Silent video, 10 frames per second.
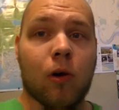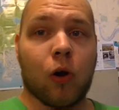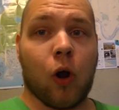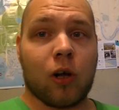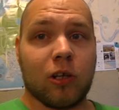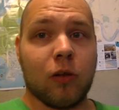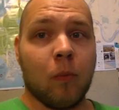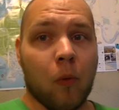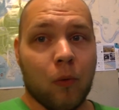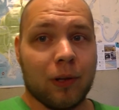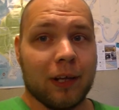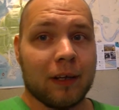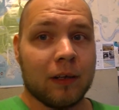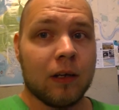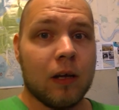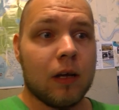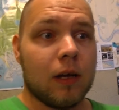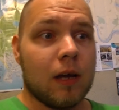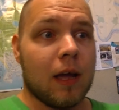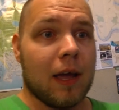o'clock in the morning.
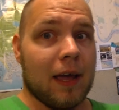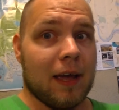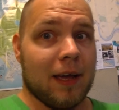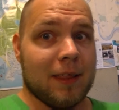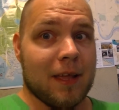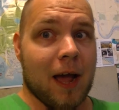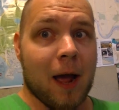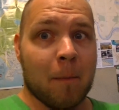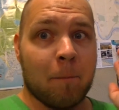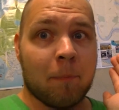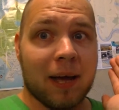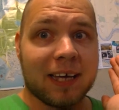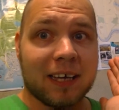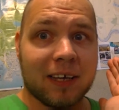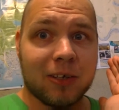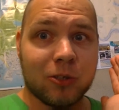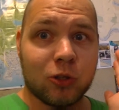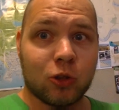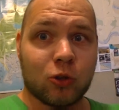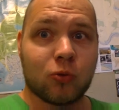And I'm biking
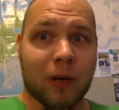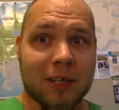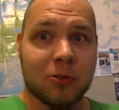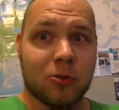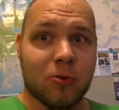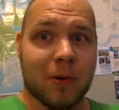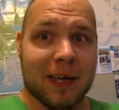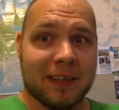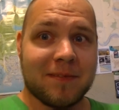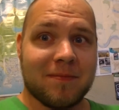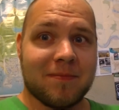straight to it.